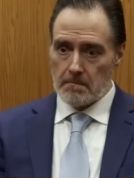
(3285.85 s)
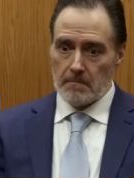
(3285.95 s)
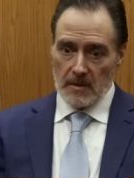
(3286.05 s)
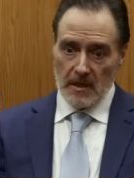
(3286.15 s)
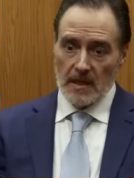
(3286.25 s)

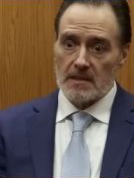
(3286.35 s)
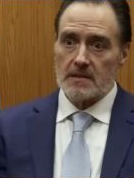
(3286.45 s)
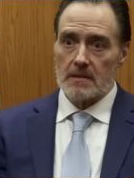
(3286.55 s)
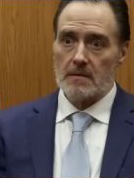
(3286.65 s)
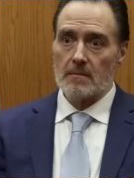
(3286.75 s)

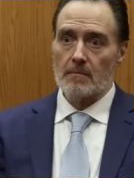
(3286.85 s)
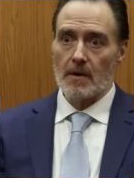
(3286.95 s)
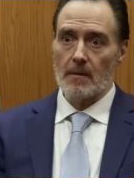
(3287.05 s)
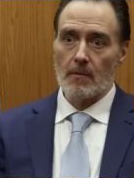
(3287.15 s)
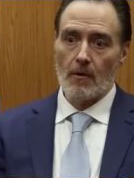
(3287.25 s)
Yes, okay.
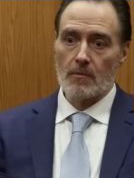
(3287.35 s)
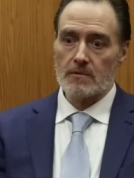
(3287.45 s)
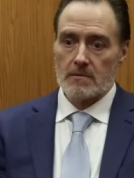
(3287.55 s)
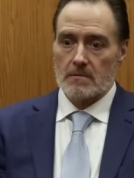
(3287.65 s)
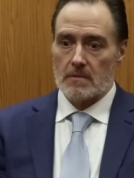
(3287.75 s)

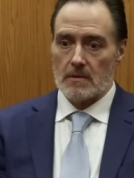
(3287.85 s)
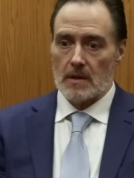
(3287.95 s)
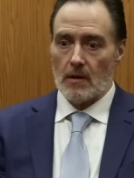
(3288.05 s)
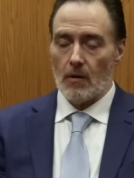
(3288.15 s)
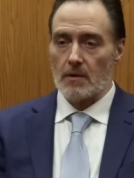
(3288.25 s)
almost
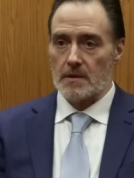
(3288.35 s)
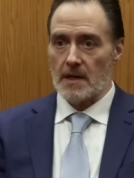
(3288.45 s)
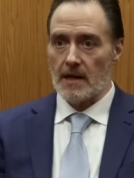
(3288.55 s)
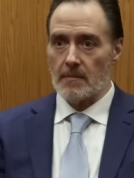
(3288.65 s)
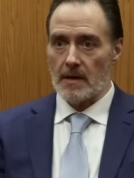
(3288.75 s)
all the
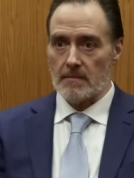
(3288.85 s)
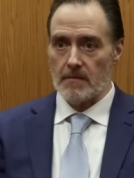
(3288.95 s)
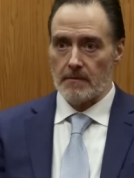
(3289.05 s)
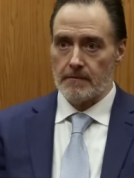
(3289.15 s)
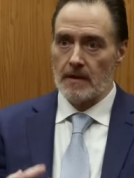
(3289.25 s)
time. I,
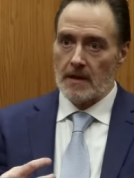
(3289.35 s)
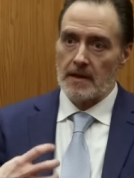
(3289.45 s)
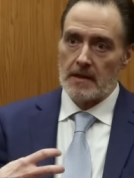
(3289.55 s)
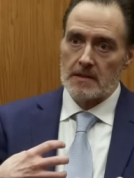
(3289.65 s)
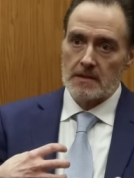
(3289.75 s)
the feeling
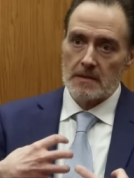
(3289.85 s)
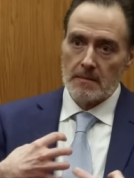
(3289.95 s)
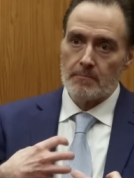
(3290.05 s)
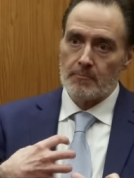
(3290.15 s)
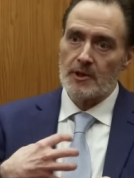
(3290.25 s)
is
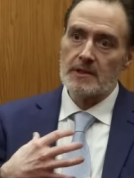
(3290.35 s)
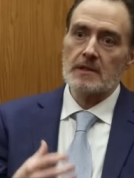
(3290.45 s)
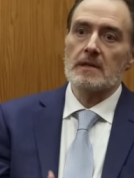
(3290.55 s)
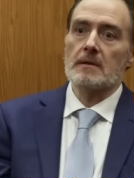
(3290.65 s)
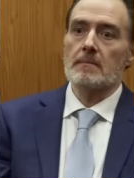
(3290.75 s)

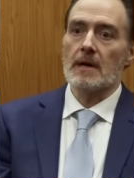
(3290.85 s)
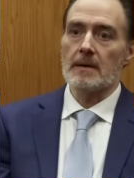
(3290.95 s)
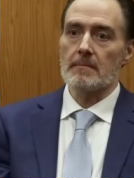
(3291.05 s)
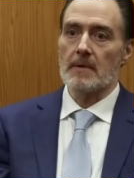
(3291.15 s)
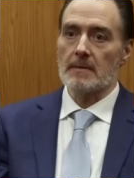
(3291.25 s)
imprinted in my,
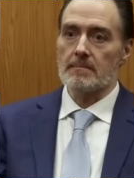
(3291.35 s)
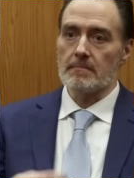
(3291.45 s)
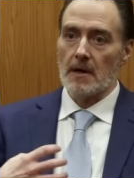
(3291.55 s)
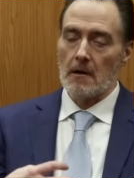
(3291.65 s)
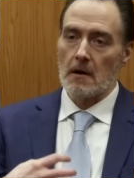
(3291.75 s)
my,
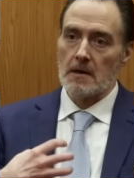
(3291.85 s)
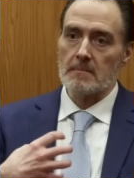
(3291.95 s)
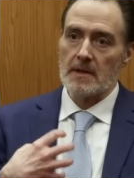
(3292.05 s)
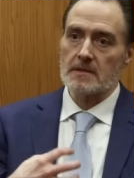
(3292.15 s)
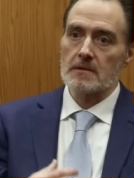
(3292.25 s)
my heart,
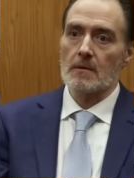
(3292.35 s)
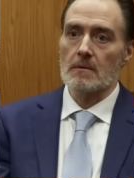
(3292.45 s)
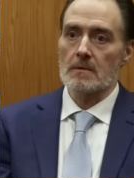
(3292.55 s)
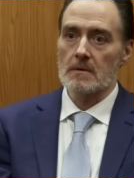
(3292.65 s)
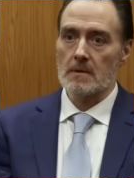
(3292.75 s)
my soul,
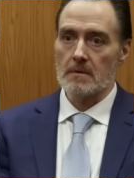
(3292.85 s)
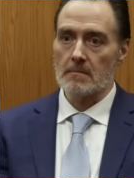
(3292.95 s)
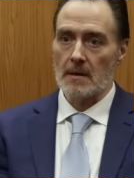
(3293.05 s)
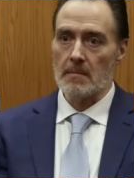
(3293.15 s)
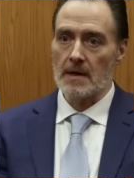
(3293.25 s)

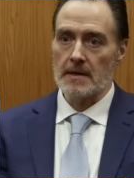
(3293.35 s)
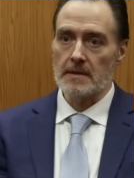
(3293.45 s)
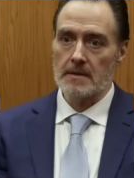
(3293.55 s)
my mind.